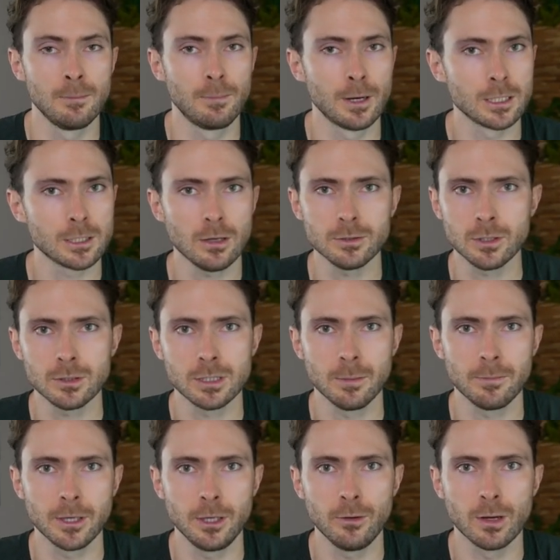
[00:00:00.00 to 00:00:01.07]
but it's also
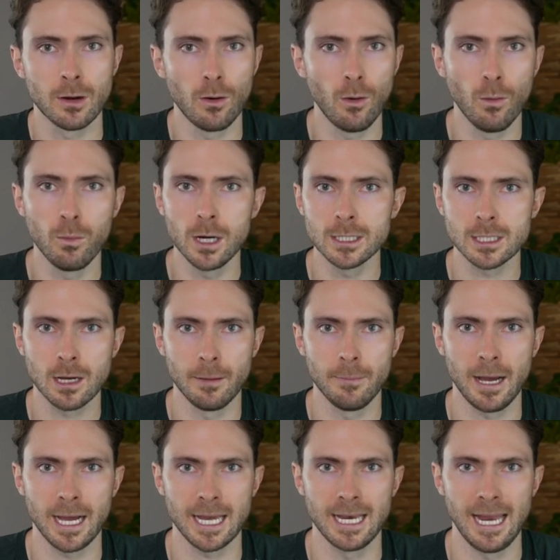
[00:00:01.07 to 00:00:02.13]
something you can always come
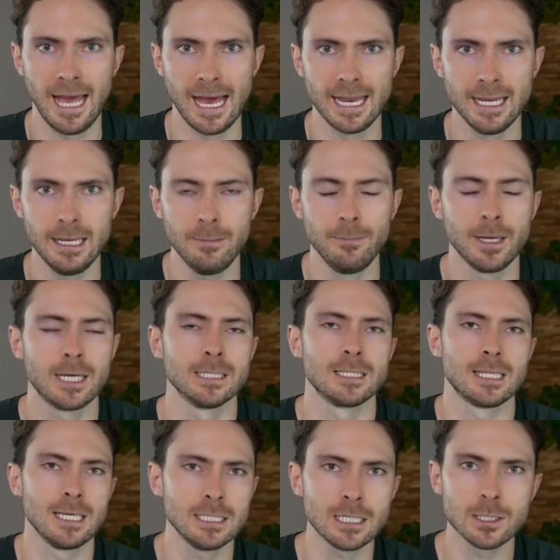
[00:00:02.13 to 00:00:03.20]
back and edit
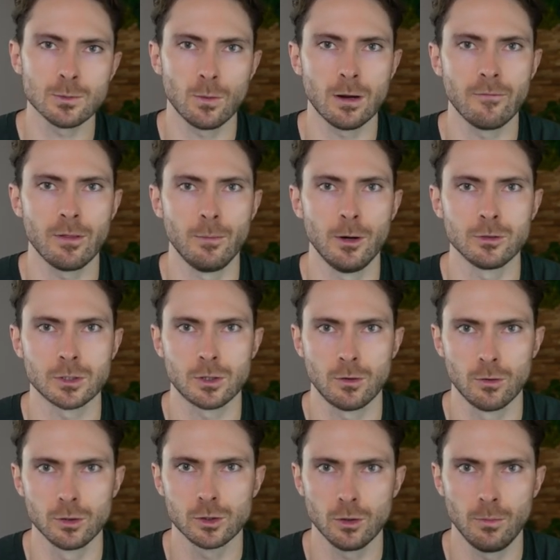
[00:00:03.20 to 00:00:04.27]
because this is one of the most
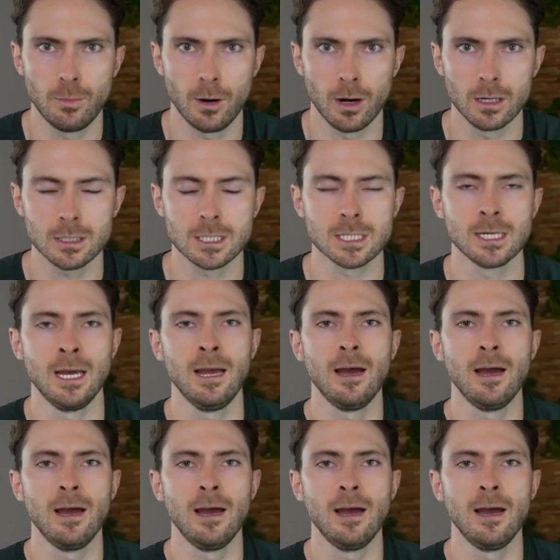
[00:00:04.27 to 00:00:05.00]
crucial parts